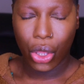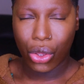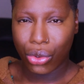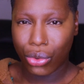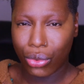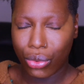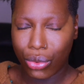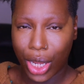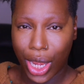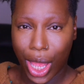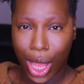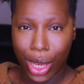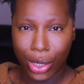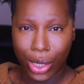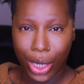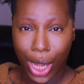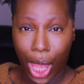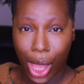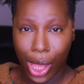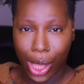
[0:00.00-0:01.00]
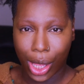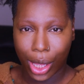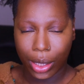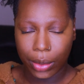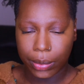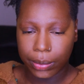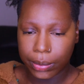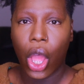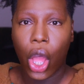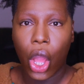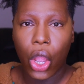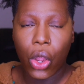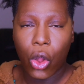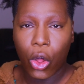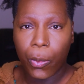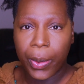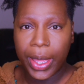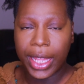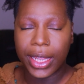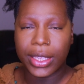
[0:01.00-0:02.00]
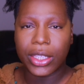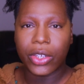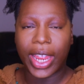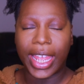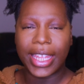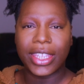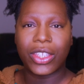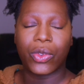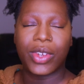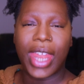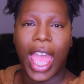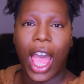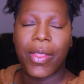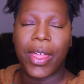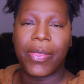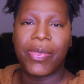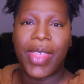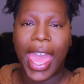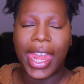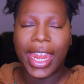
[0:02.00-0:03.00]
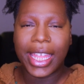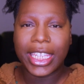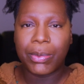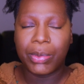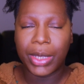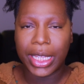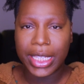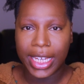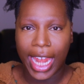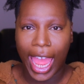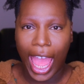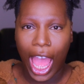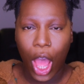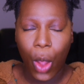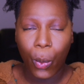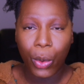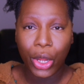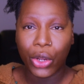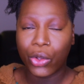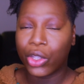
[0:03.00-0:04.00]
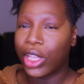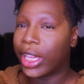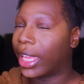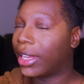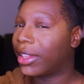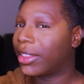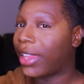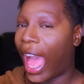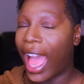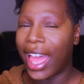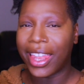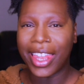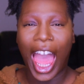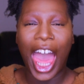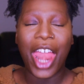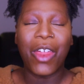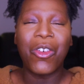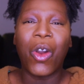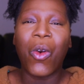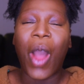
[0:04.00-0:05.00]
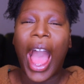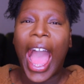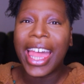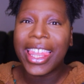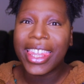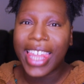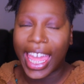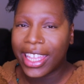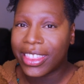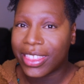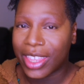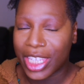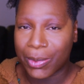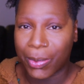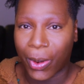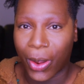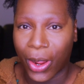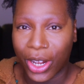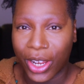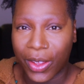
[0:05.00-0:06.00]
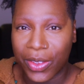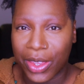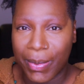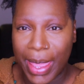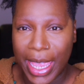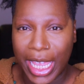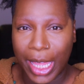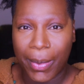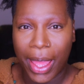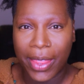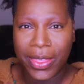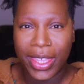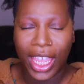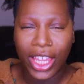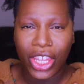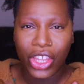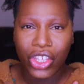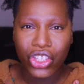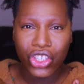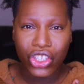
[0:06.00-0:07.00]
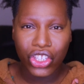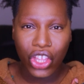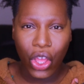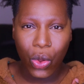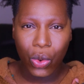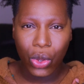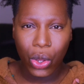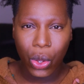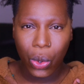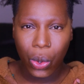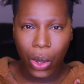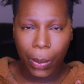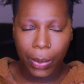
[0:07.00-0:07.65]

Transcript: Ooh la la. Cool beans. All right, so now that that is blended out, we are looking, I, I don't know, I like this part of the makeup. I think it looks so cool.